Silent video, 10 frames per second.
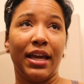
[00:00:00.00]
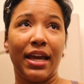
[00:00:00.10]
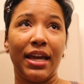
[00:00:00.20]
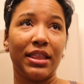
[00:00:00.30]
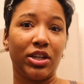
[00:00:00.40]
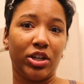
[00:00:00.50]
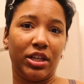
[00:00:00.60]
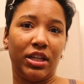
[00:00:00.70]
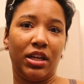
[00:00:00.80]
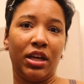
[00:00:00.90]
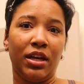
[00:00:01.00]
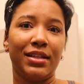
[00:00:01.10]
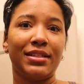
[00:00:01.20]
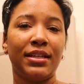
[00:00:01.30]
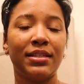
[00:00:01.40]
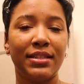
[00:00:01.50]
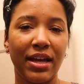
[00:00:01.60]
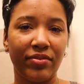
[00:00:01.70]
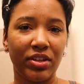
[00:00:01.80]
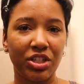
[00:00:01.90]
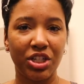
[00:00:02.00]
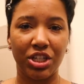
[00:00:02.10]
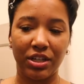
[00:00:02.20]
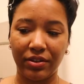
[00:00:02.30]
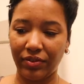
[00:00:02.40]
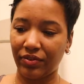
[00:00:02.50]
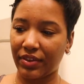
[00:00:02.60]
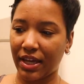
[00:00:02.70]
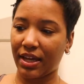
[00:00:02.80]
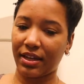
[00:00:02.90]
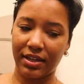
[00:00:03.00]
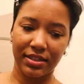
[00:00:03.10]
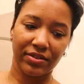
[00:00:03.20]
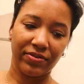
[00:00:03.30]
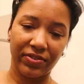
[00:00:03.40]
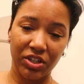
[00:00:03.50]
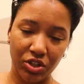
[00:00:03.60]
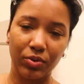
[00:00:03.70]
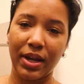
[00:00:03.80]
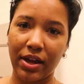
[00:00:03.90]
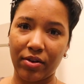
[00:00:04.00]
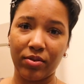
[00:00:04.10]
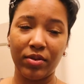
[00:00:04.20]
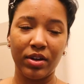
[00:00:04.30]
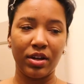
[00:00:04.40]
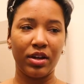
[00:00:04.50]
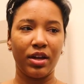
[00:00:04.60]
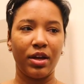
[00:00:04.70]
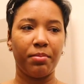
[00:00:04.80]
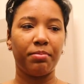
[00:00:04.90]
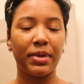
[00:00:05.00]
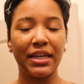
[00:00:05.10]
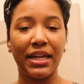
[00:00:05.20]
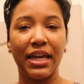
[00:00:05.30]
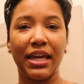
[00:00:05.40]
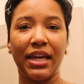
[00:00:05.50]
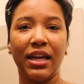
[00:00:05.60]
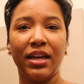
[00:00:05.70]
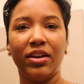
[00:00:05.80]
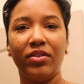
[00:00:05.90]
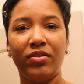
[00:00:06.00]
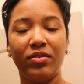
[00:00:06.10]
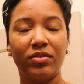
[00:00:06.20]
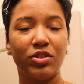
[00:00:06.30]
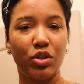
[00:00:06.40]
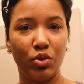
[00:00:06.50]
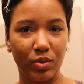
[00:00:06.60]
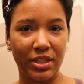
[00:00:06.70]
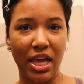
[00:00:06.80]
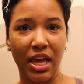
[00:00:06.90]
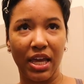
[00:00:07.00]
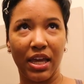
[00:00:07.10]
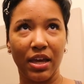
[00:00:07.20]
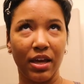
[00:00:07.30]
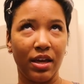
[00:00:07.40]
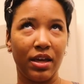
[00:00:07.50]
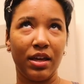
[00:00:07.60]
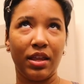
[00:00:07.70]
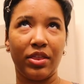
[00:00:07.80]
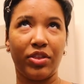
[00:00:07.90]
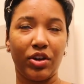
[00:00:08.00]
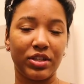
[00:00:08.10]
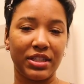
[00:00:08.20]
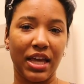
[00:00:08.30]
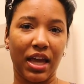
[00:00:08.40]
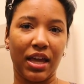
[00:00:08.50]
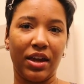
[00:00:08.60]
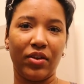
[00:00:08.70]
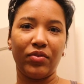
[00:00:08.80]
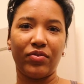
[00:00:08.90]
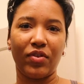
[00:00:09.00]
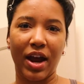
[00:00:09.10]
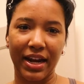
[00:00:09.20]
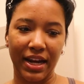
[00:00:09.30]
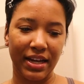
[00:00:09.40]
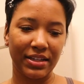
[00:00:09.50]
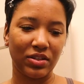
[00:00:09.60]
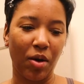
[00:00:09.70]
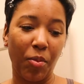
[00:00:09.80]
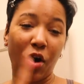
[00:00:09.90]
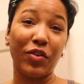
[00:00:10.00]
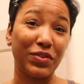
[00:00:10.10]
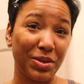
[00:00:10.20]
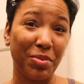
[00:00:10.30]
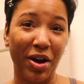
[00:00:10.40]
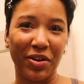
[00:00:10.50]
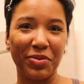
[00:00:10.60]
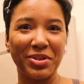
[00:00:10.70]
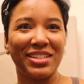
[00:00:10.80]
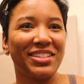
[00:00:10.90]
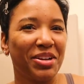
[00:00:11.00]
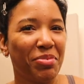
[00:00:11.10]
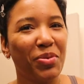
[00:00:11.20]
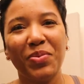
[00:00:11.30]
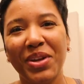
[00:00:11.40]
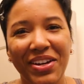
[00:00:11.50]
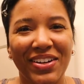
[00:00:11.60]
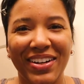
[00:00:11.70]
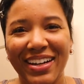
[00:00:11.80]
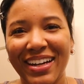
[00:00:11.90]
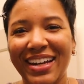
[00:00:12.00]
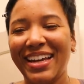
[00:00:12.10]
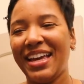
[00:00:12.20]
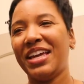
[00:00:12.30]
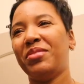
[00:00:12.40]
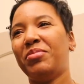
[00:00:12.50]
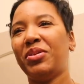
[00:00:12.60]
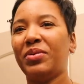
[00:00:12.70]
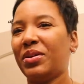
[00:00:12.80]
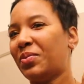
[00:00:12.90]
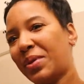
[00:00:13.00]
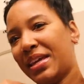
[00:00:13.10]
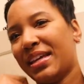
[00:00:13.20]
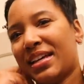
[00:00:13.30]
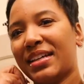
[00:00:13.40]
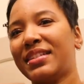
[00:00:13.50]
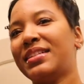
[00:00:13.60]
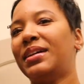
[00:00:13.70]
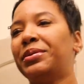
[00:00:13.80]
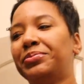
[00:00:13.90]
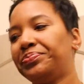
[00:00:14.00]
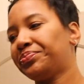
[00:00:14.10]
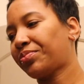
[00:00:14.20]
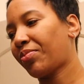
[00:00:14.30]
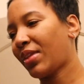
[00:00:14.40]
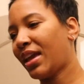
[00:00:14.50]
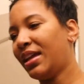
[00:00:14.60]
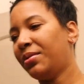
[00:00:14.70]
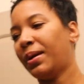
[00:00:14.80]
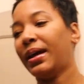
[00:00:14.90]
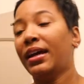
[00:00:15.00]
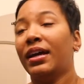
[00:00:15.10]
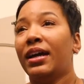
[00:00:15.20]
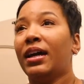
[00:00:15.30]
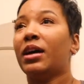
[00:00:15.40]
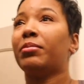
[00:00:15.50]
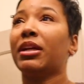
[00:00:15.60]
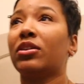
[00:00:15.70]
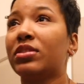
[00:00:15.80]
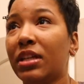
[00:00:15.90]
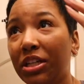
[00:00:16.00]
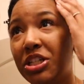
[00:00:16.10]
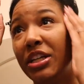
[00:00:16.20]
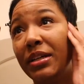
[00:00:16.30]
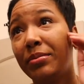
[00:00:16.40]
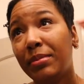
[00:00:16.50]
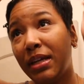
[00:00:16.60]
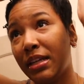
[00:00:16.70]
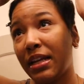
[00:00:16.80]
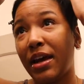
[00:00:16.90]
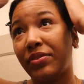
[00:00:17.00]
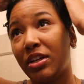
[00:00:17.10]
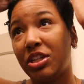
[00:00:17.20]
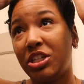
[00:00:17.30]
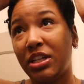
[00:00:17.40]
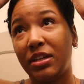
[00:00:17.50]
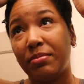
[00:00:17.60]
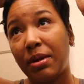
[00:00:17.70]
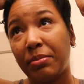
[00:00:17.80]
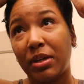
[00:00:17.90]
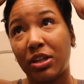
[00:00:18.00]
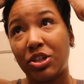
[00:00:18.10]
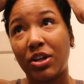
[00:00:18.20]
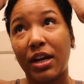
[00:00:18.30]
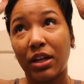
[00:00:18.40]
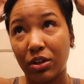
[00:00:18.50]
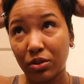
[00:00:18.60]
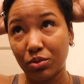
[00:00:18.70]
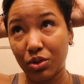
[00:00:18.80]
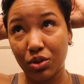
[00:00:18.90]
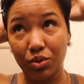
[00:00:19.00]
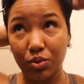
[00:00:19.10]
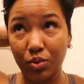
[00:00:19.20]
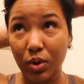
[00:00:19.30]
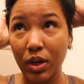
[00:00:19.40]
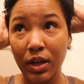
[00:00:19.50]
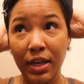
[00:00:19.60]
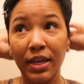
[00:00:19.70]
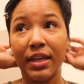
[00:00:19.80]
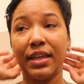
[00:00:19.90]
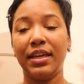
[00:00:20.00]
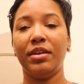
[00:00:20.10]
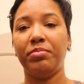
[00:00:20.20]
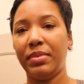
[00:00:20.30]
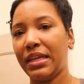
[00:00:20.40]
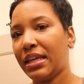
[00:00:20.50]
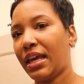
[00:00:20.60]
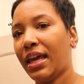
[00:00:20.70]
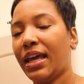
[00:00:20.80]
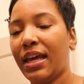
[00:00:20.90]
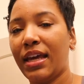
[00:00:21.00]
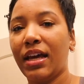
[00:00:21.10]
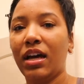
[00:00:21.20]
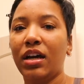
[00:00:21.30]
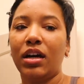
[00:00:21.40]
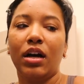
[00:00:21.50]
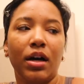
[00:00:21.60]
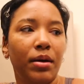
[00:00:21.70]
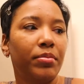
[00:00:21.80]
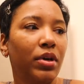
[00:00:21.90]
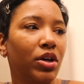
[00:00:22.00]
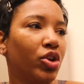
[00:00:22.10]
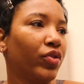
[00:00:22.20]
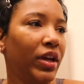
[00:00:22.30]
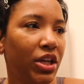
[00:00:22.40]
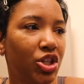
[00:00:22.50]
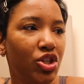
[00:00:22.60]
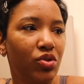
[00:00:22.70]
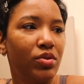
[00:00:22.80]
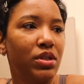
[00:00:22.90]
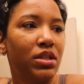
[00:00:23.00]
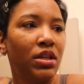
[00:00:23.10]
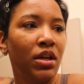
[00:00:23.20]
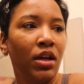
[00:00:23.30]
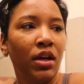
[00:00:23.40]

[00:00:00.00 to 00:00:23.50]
8.30 to 7 shift that is official now. Monday, Tuesday, Thursday, Friday. So I'm off tomorrow, which is going to be weird in the middle of the week. So anyway, I'm about to go to the gym. And then after the gym, I'm going to try to go to get me a um, green juice